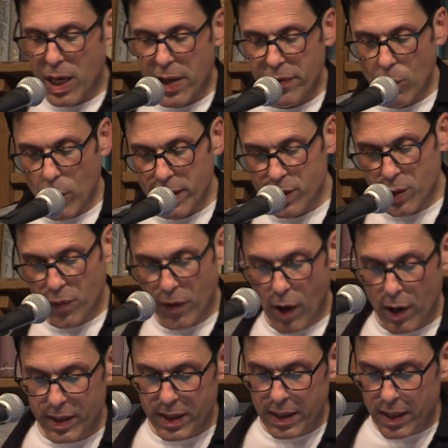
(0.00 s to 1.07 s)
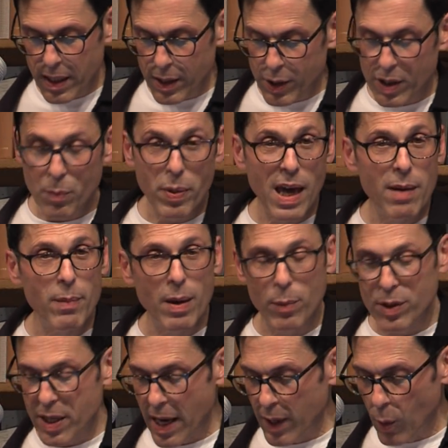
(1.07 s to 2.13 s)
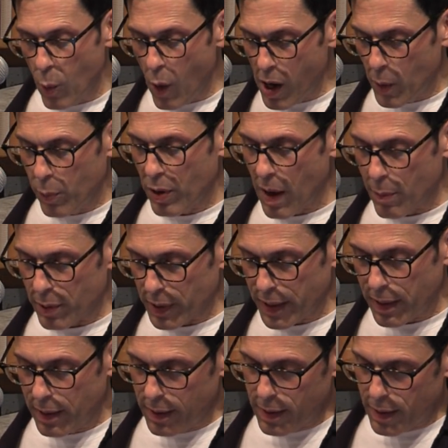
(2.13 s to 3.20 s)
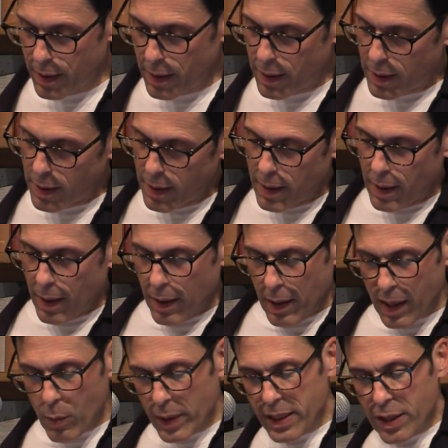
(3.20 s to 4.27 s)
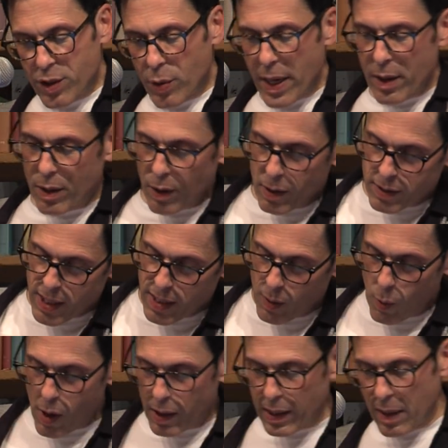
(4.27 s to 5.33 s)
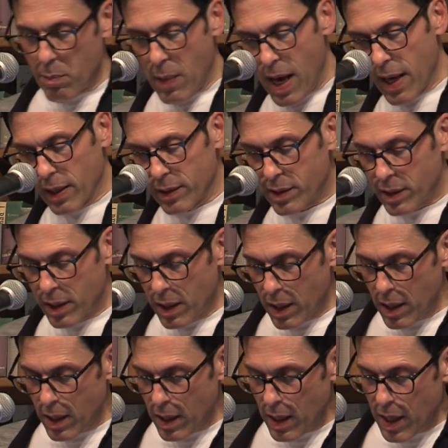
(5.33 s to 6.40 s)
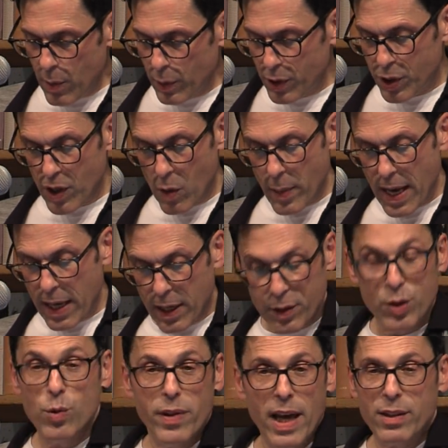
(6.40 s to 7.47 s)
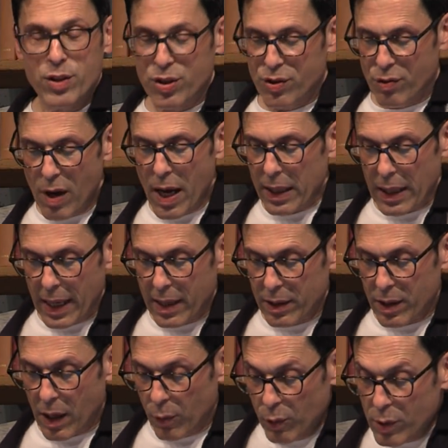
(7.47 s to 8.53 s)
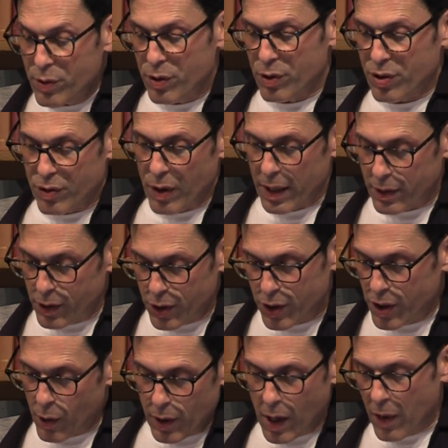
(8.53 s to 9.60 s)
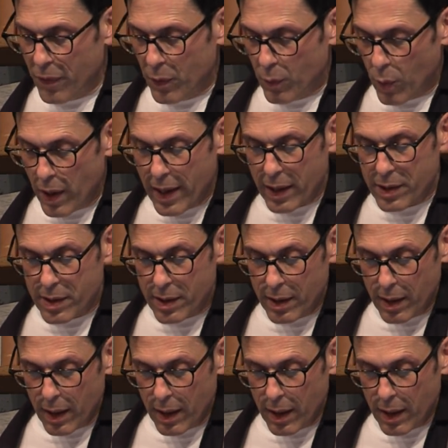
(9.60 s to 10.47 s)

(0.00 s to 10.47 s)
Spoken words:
even went so far as to teach the band members how to walk properly. Like when they trained girls how to walk like models, he would show me how to do that strut, like a rooster strut, just showing off your rings.